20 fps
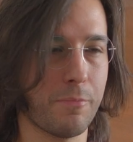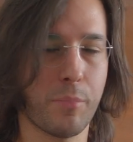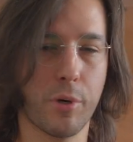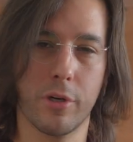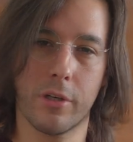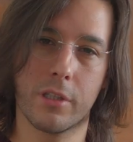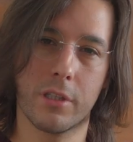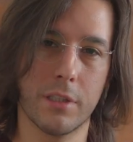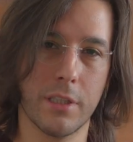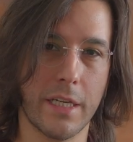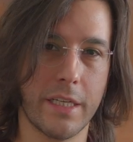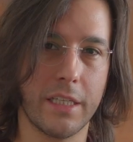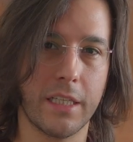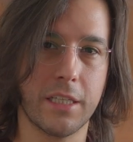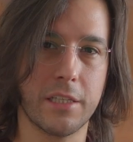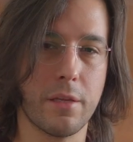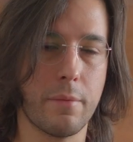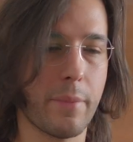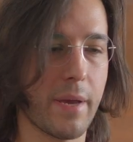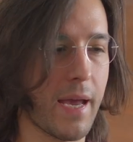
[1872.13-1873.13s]
percolating
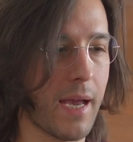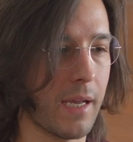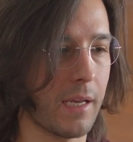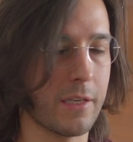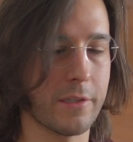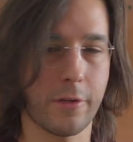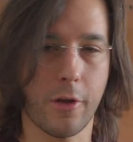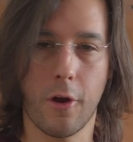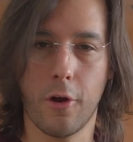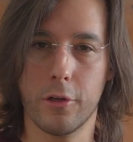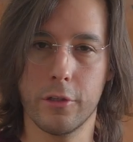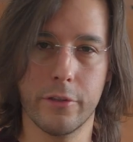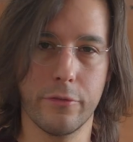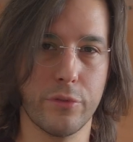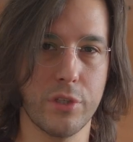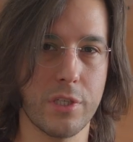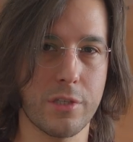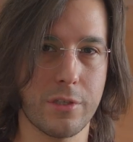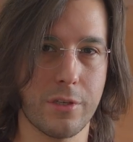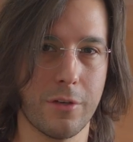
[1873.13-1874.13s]
in the back as all of
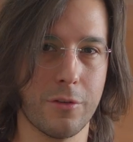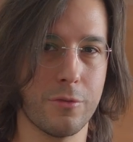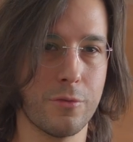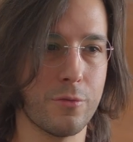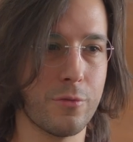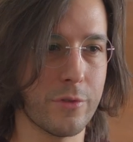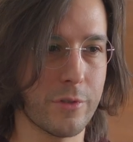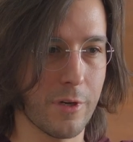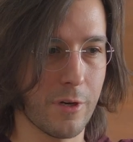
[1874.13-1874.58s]
these tones